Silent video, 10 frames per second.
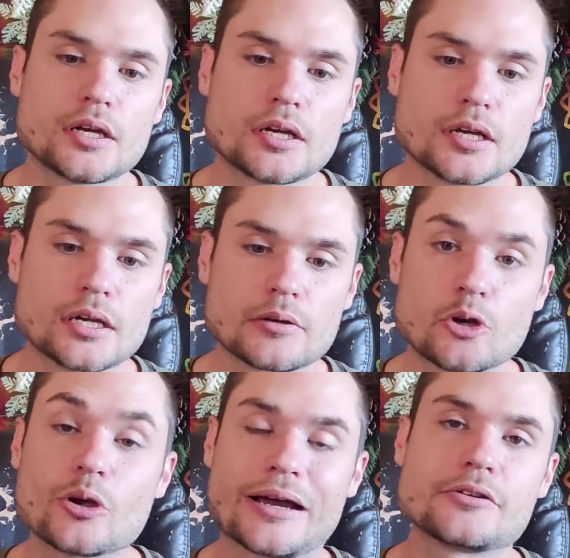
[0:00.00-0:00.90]
uh,
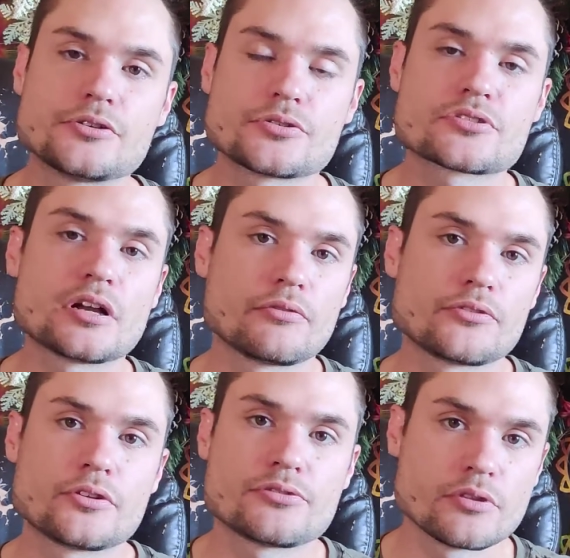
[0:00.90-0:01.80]
grounded yourself
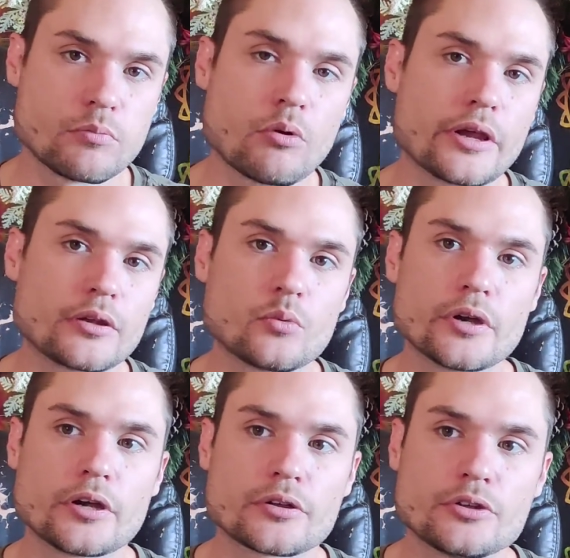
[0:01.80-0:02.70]
to the point
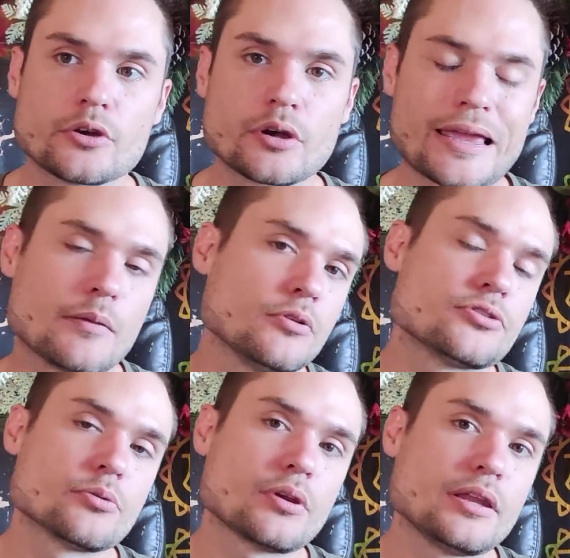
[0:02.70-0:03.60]
where you are able
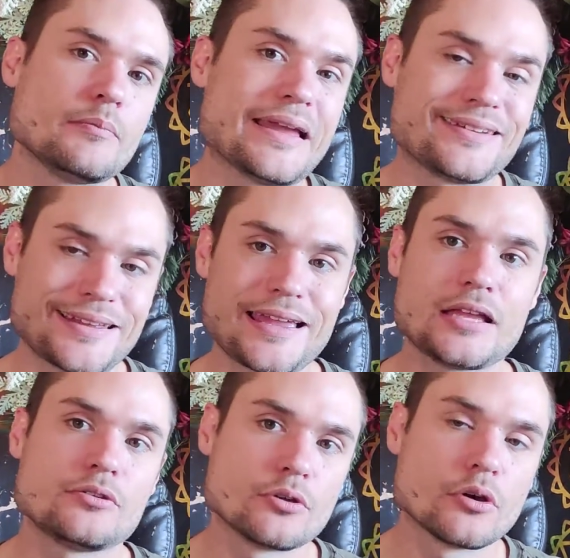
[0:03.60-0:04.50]
to really
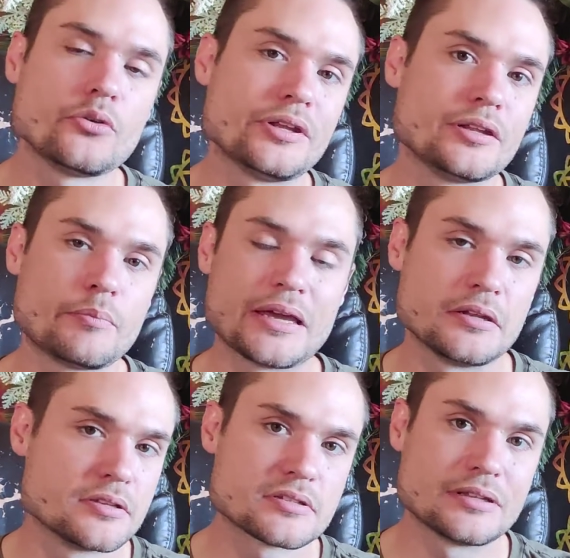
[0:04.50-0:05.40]
maintain your own independence,